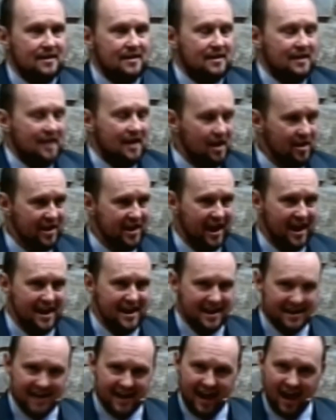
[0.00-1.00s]
Okay,
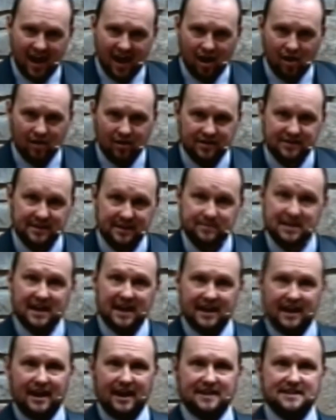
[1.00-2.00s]
and now, seems kind
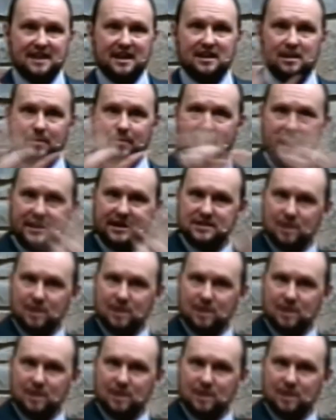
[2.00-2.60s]
of anticlimactic